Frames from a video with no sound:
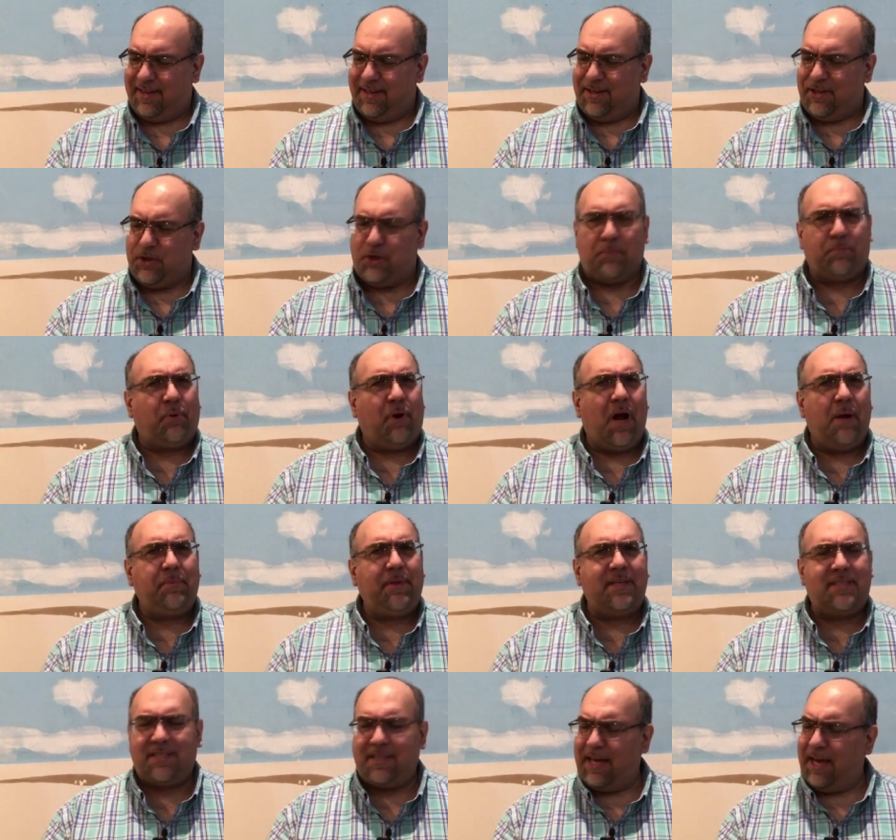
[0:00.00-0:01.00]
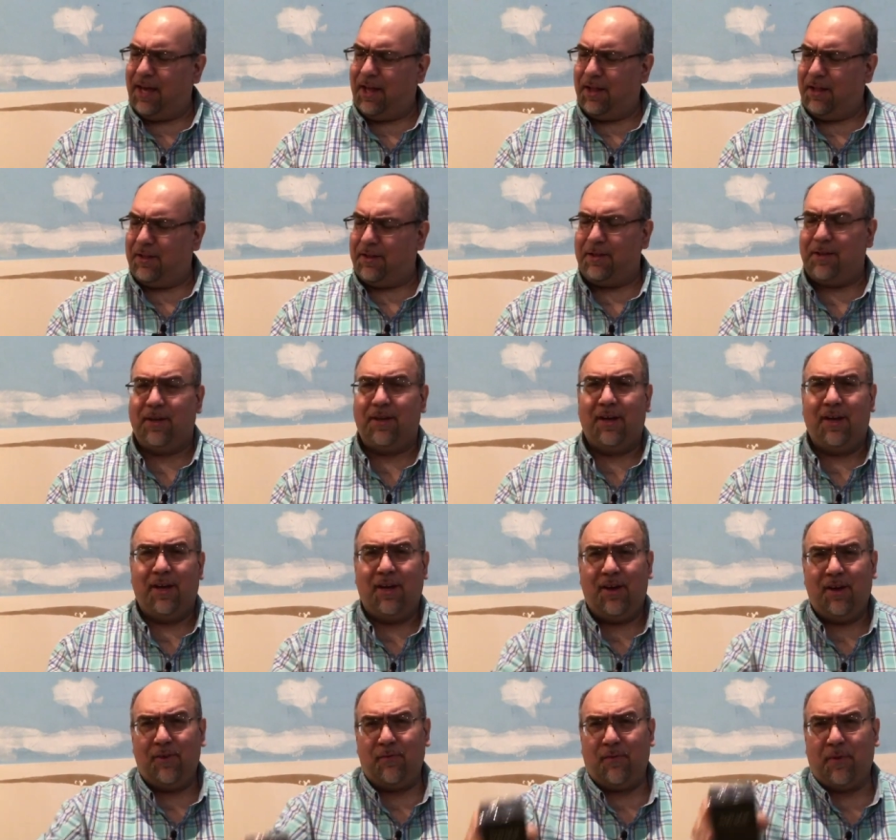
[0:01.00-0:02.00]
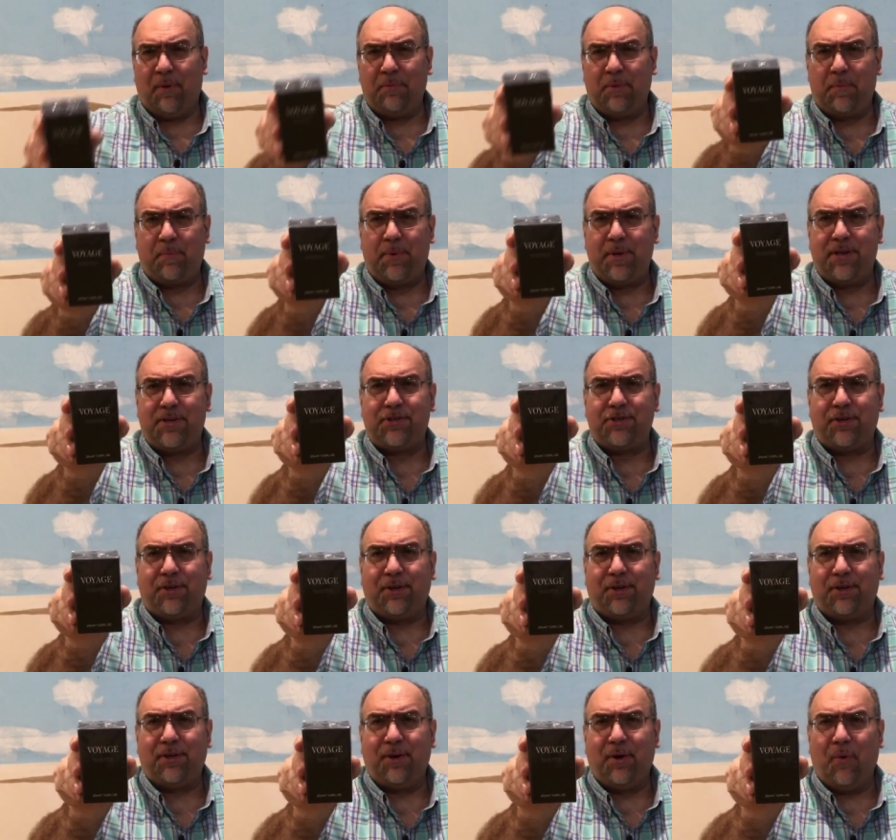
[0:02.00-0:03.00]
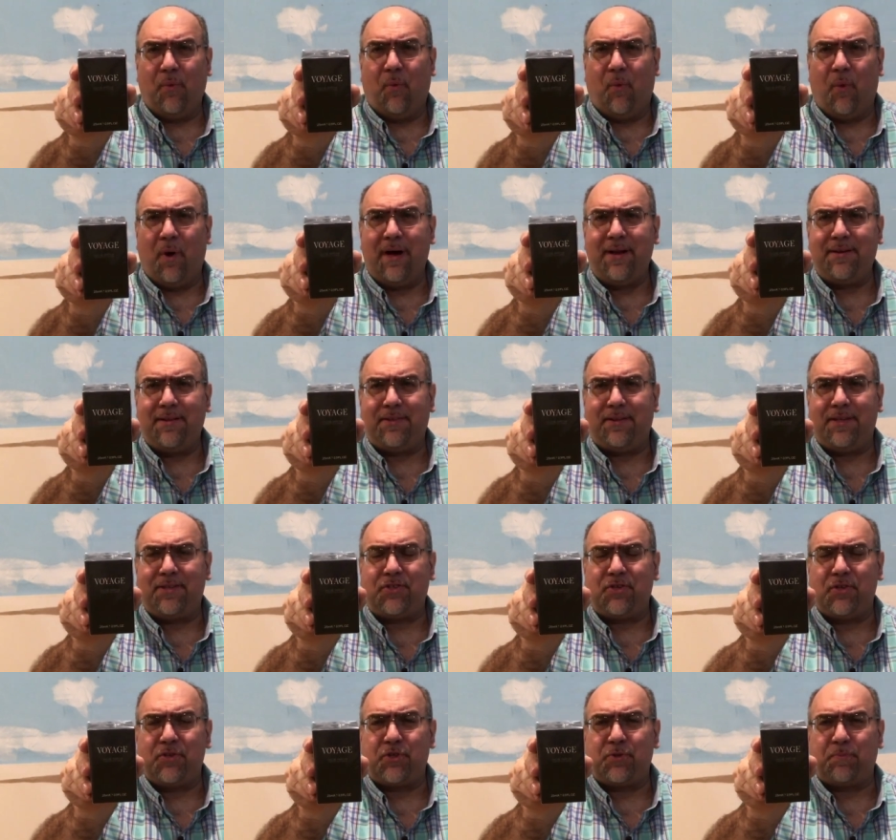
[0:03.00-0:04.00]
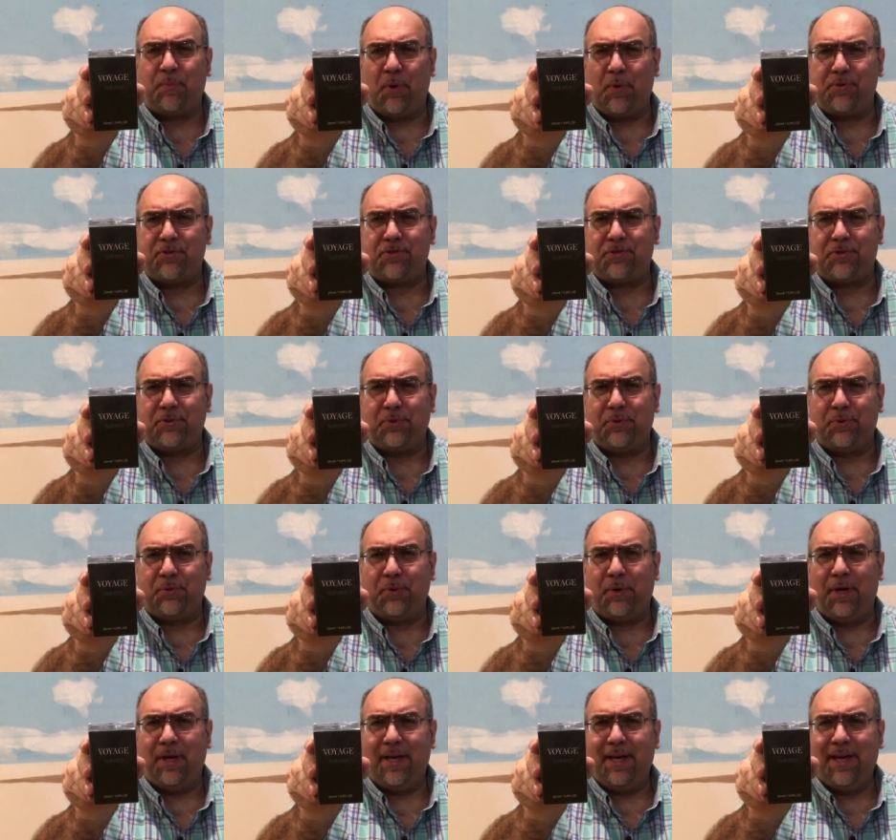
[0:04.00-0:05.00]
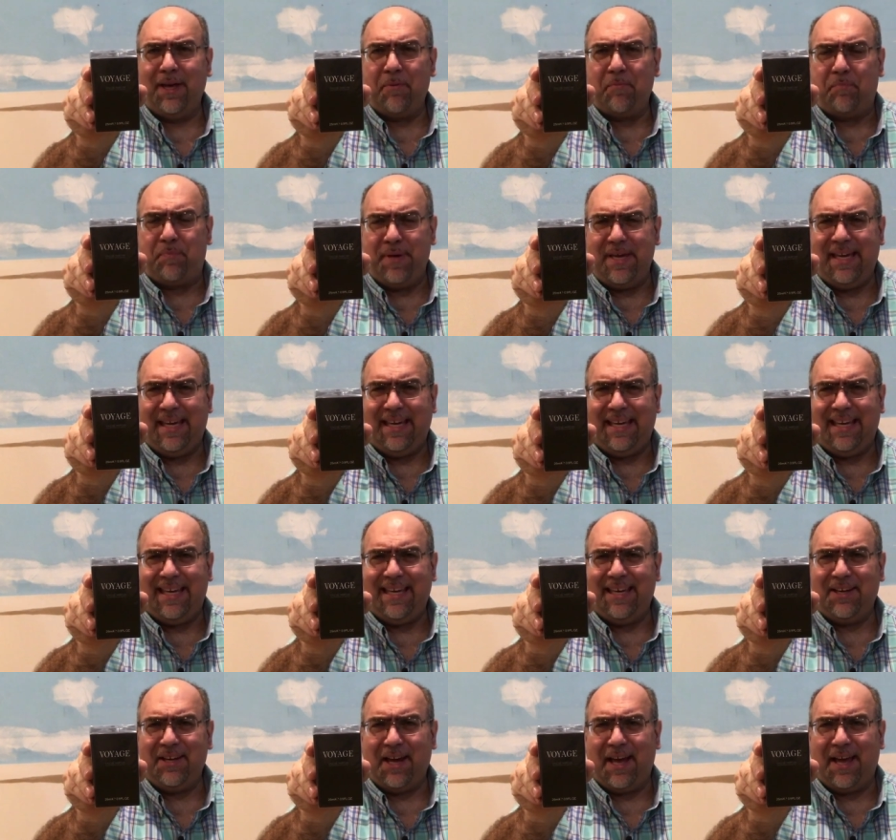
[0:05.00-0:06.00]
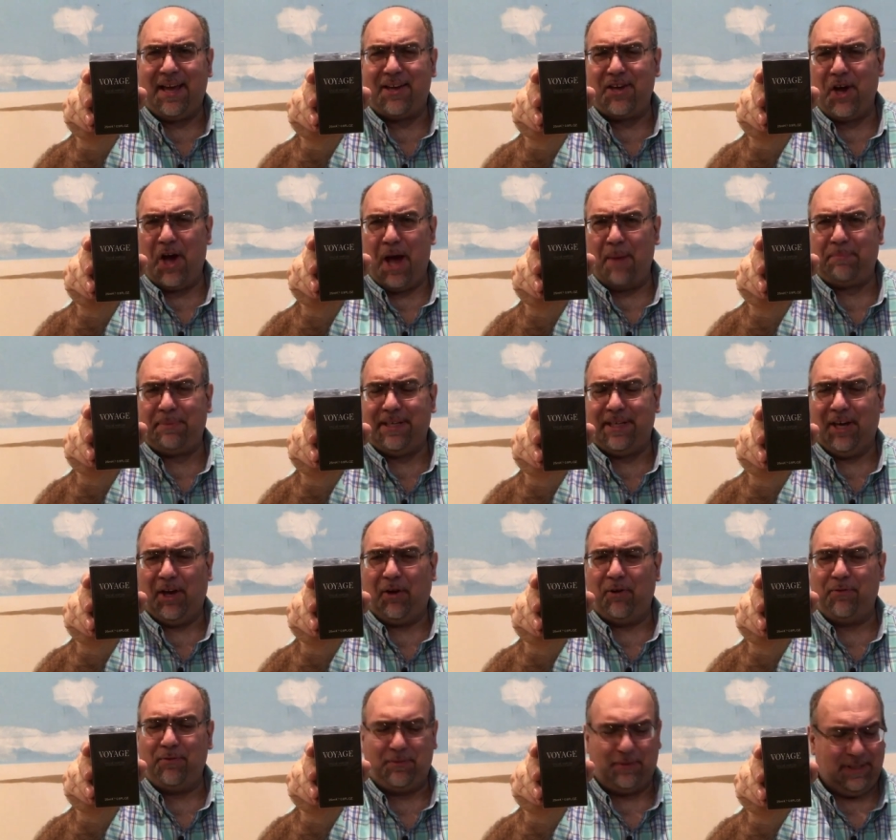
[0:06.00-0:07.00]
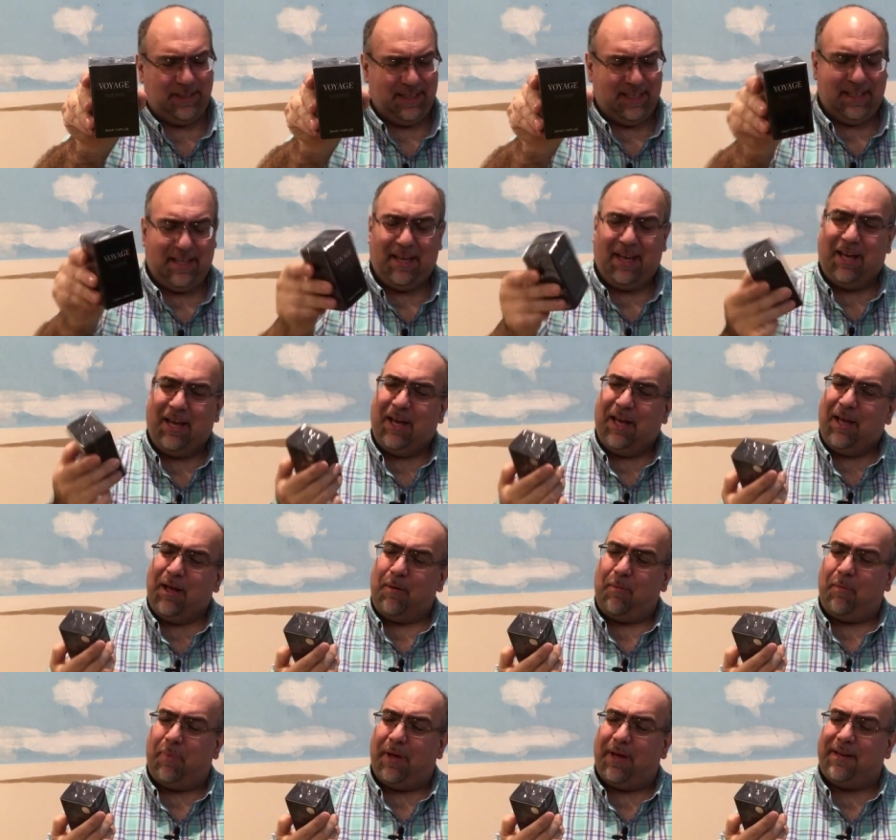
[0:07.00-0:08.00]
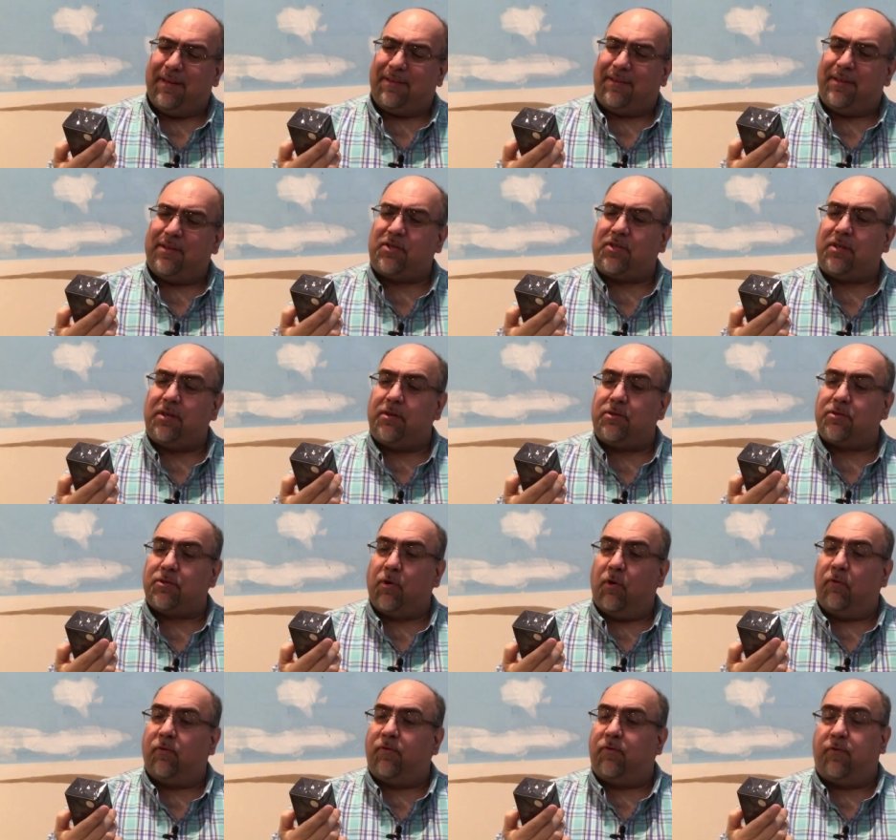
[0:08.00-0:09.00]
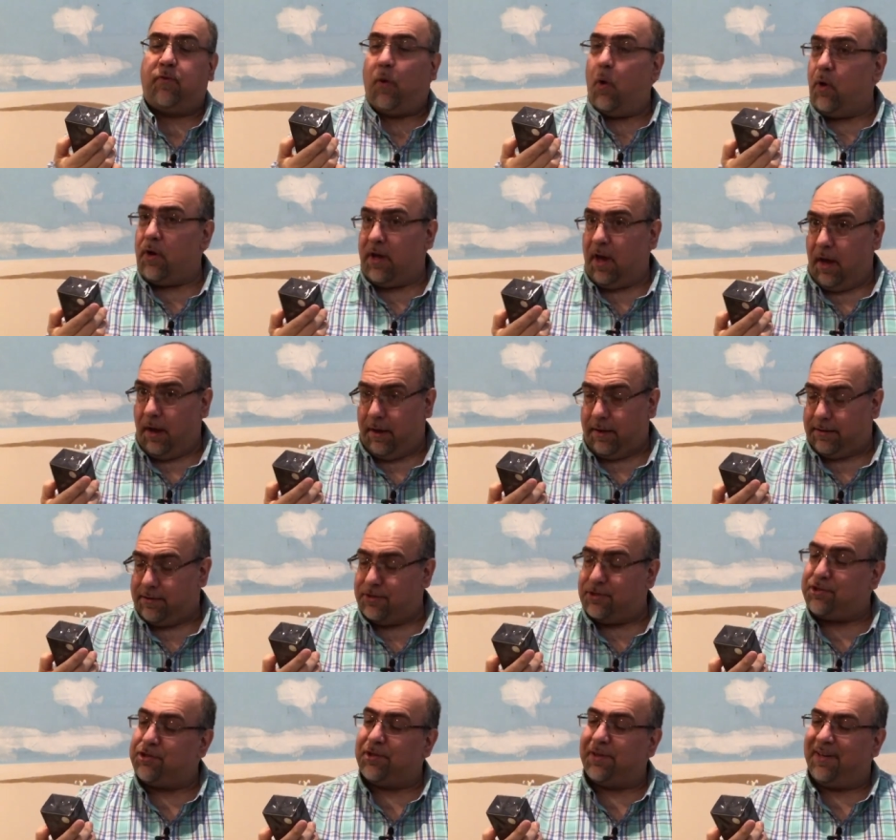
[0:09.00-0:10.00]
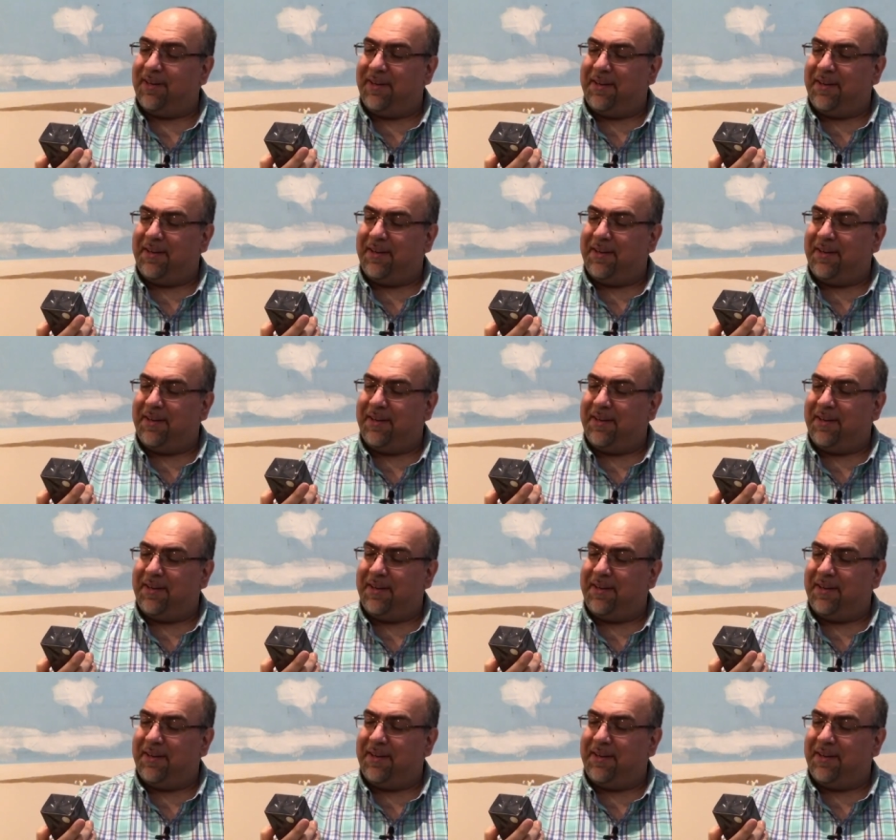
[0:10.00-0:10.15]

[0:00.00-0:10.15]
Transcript: You can probably tell from the picture what this is supposed to be a copy of, but this is Voyage.